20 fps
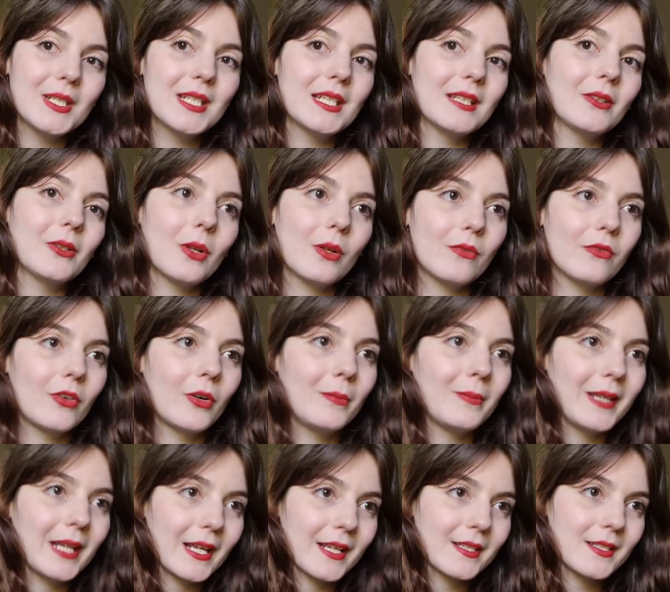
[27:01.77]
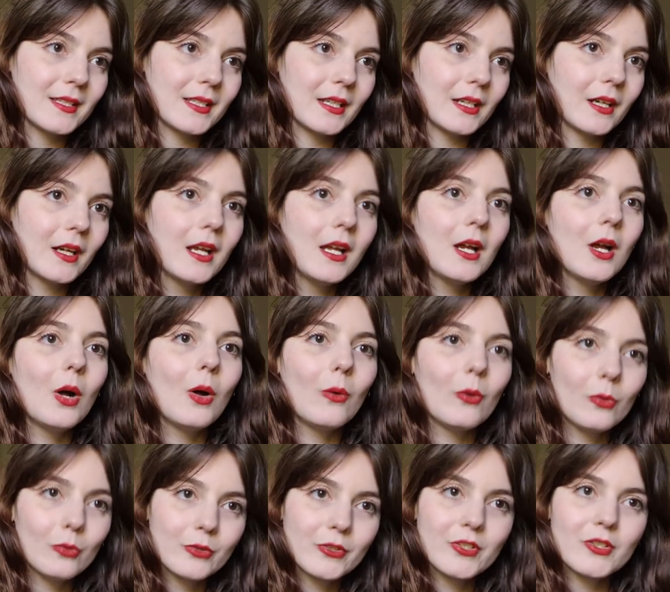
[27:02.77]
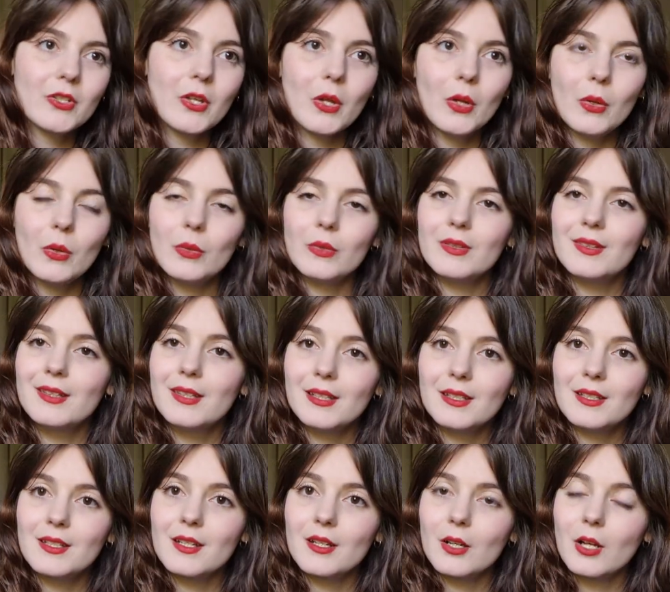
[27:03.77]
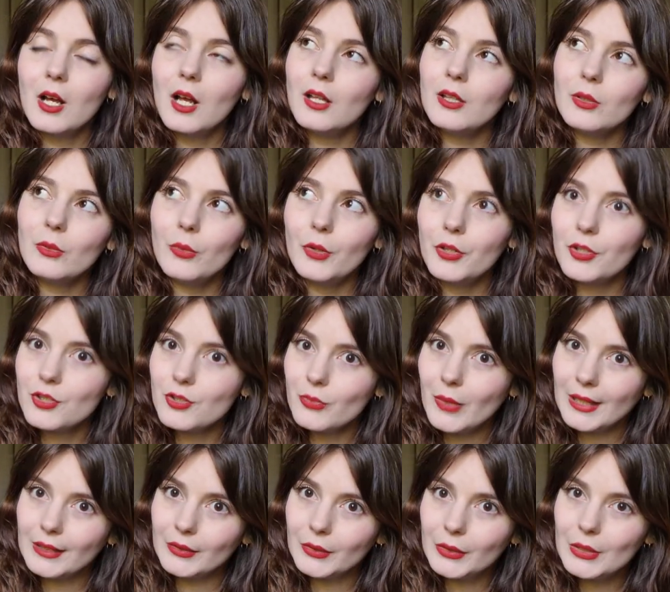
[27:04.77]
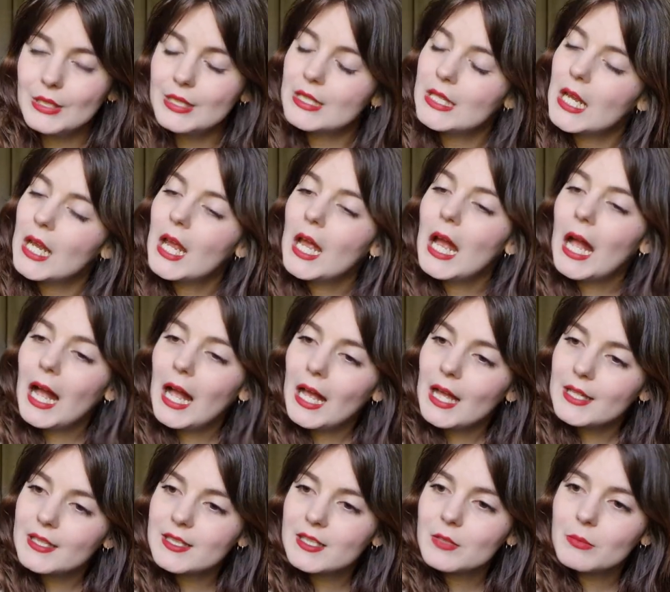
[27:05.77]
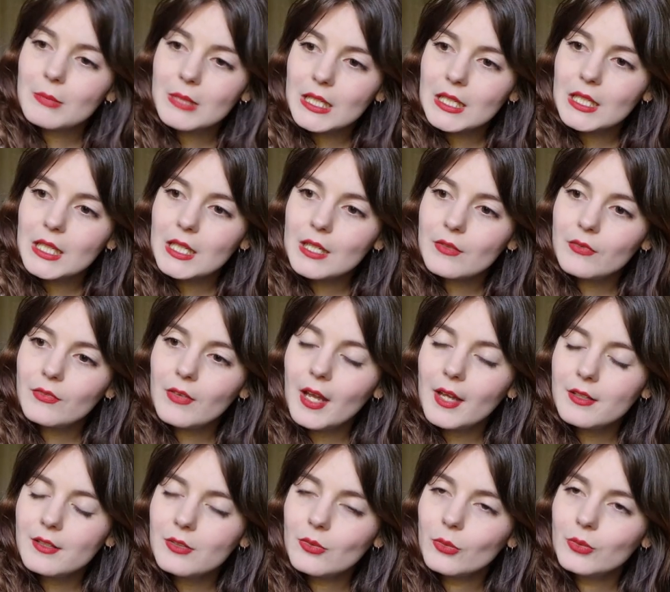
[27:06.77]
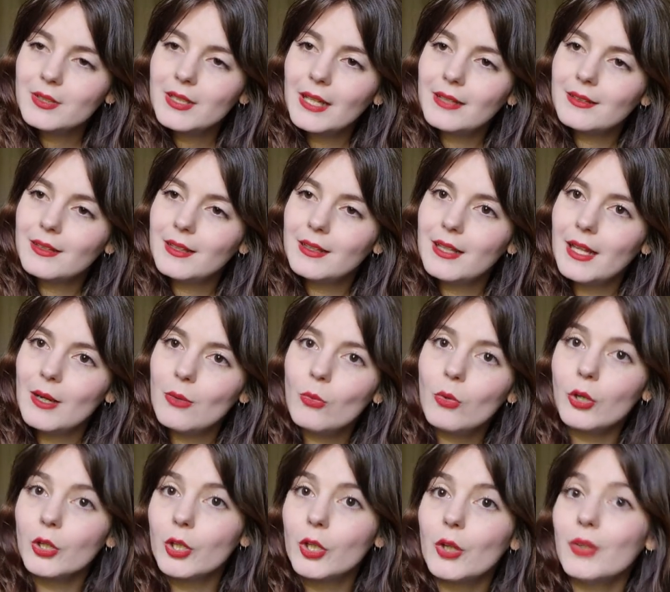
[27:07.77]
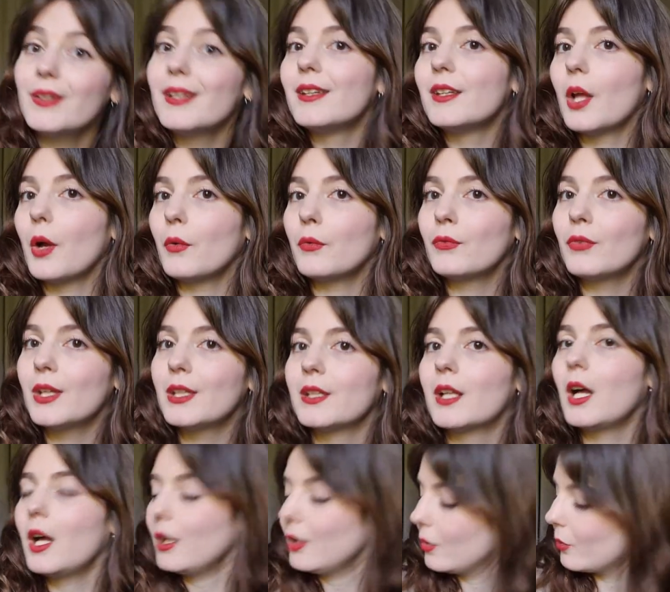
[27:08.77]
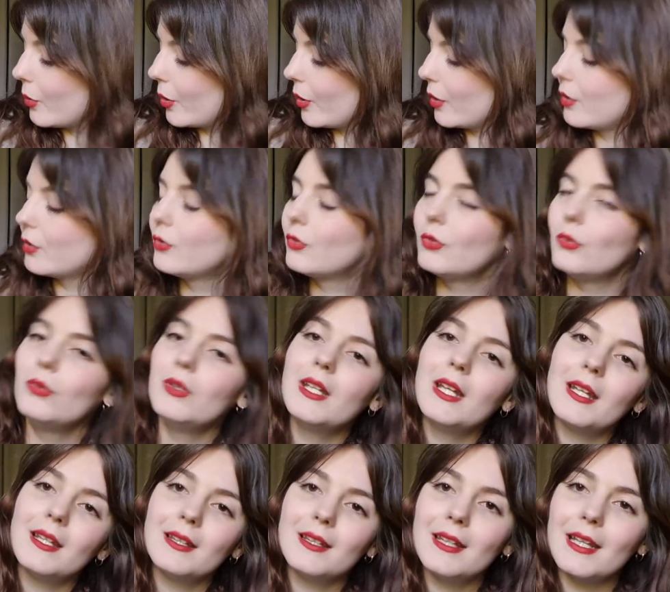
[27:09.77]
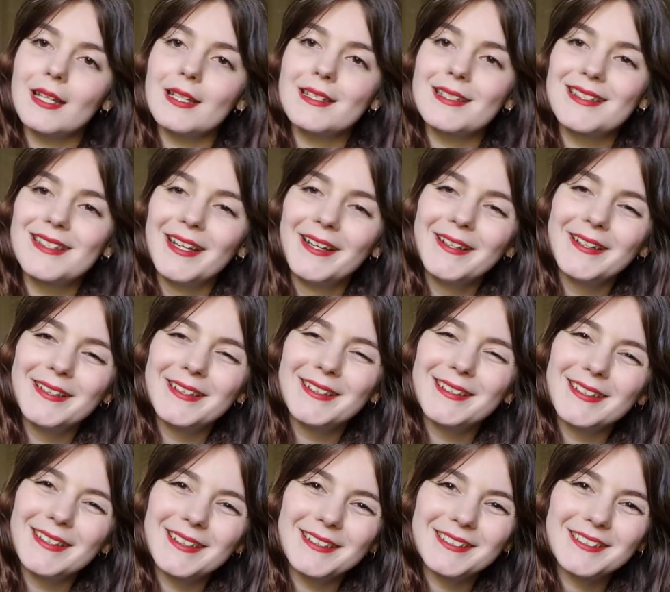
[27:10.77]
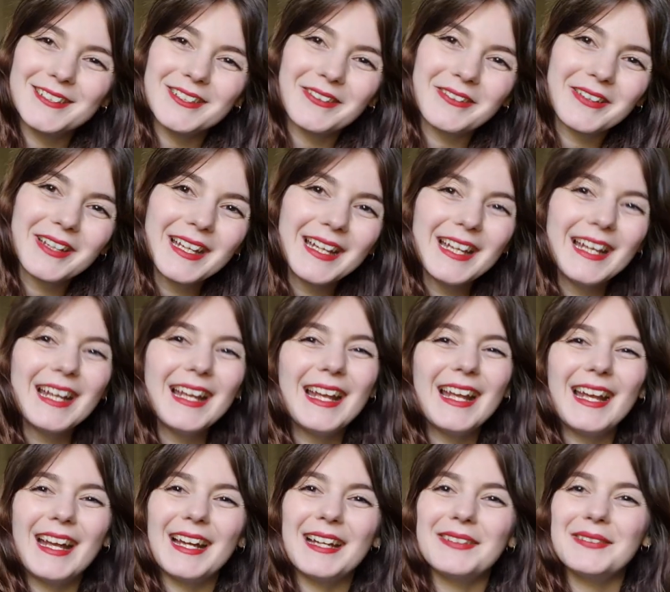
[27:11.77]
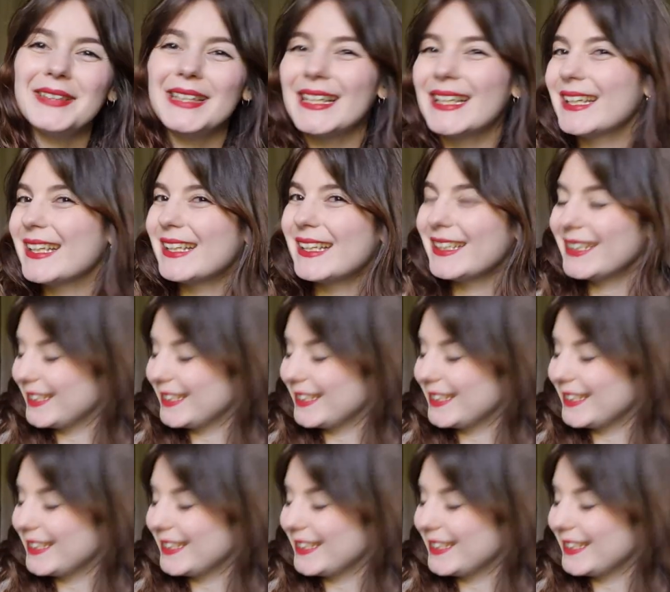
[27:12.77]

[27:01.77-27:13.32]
knit-along from last year, also did colorwork sweaters, ask me if I thought that they were good enough in colorwork to knit this. And so I'm like,